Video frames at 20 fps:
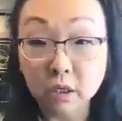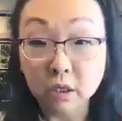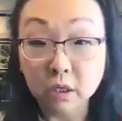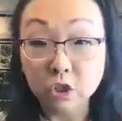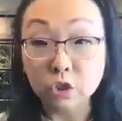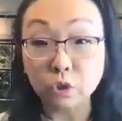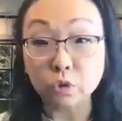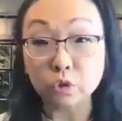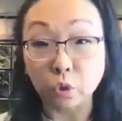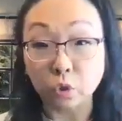
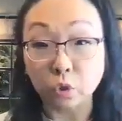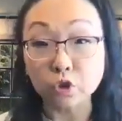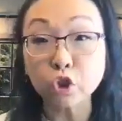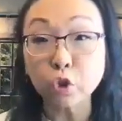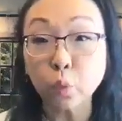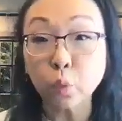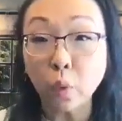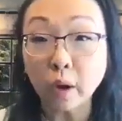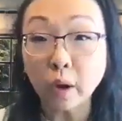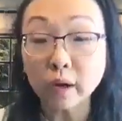So don't you
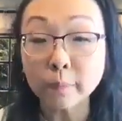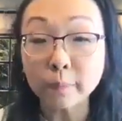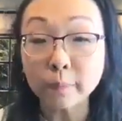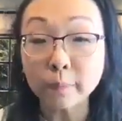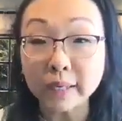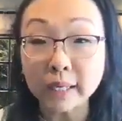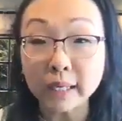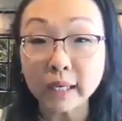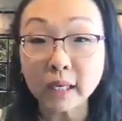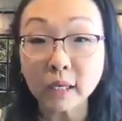want to
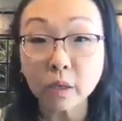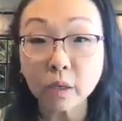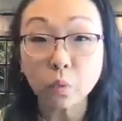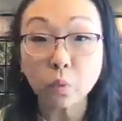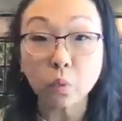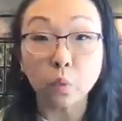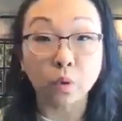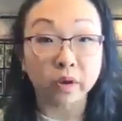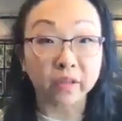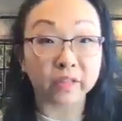be
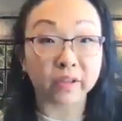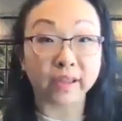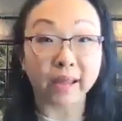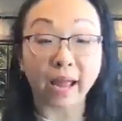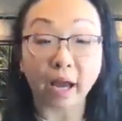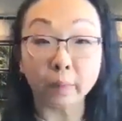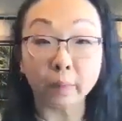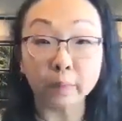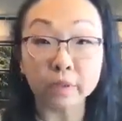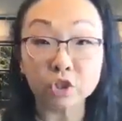one of the
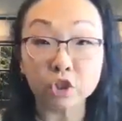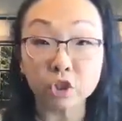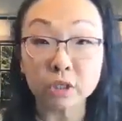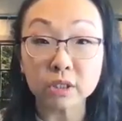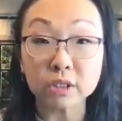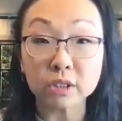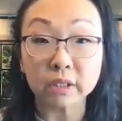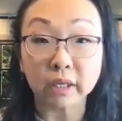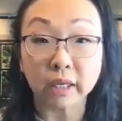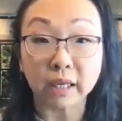
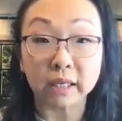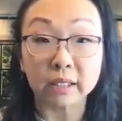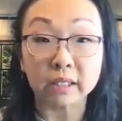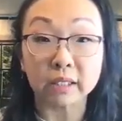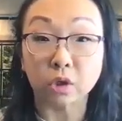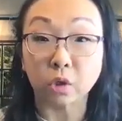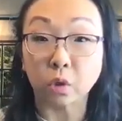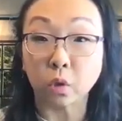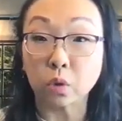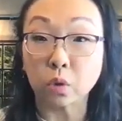cabbages in
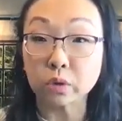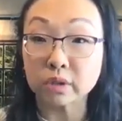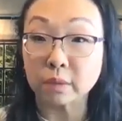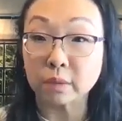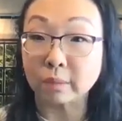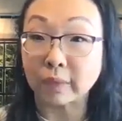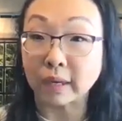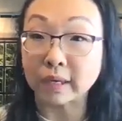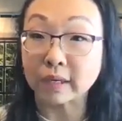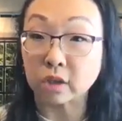Nicole's and
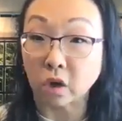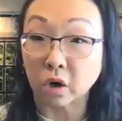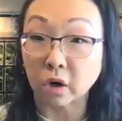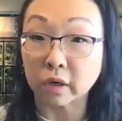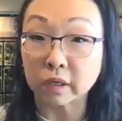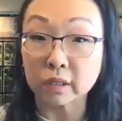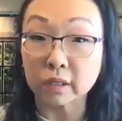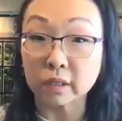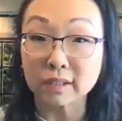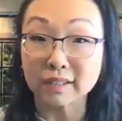my
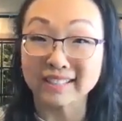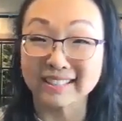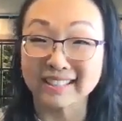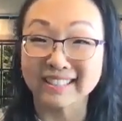garden?